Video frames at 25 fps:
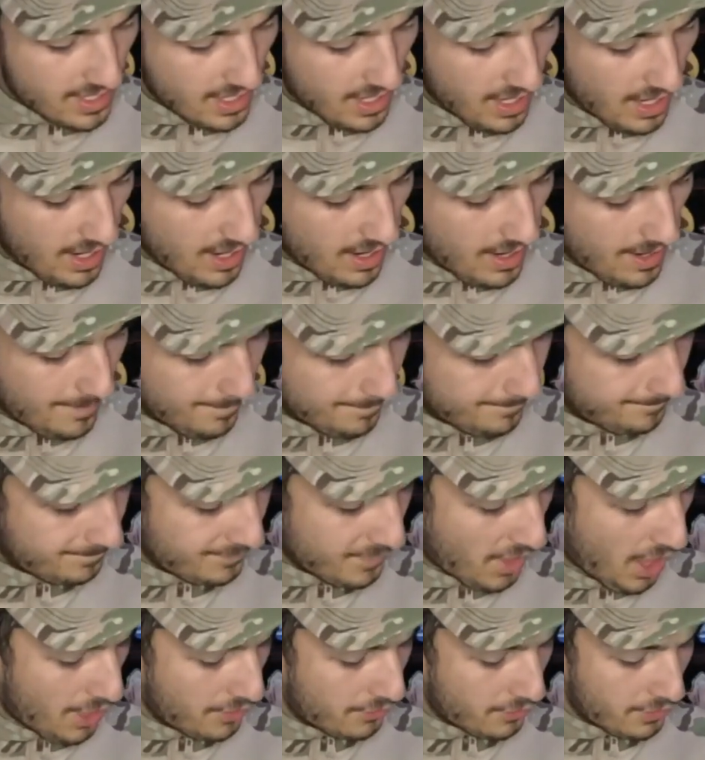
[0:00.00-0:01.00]

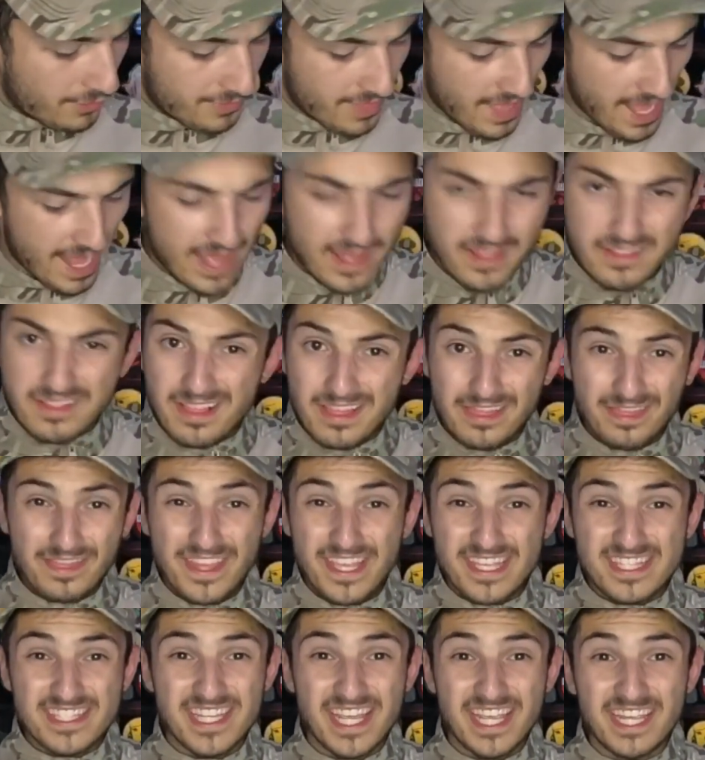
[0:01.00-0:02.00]
Other than that,
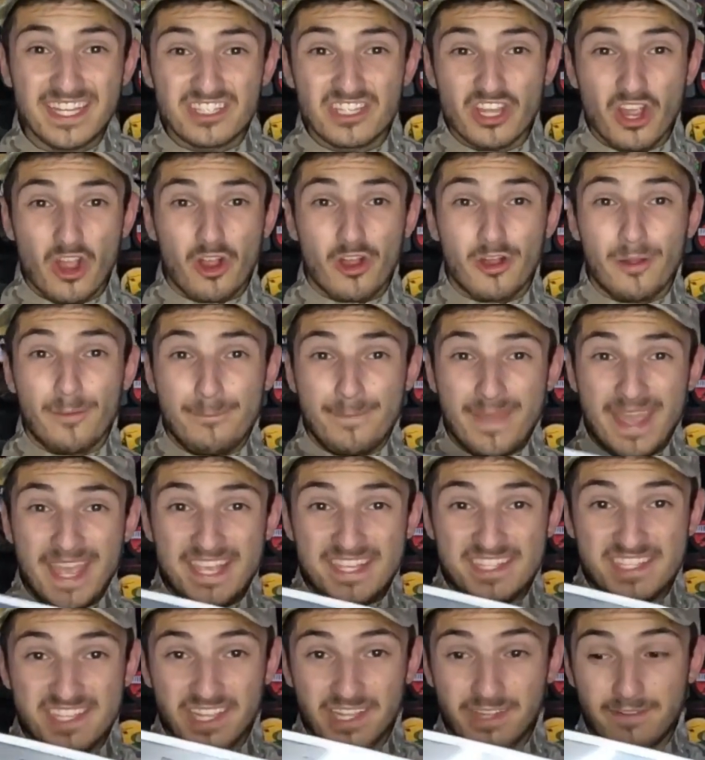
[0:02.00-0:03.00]
these things are
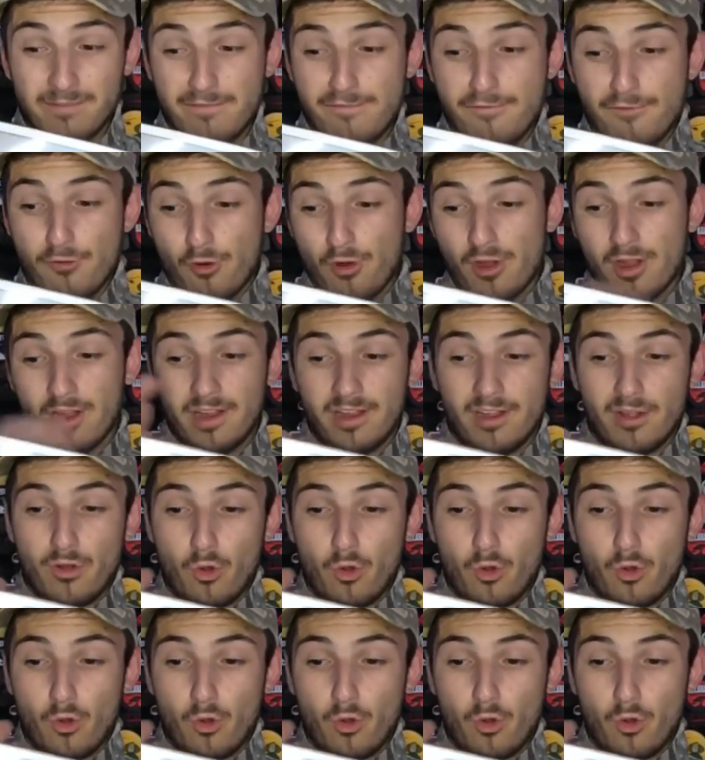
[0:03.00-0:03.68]
amazing for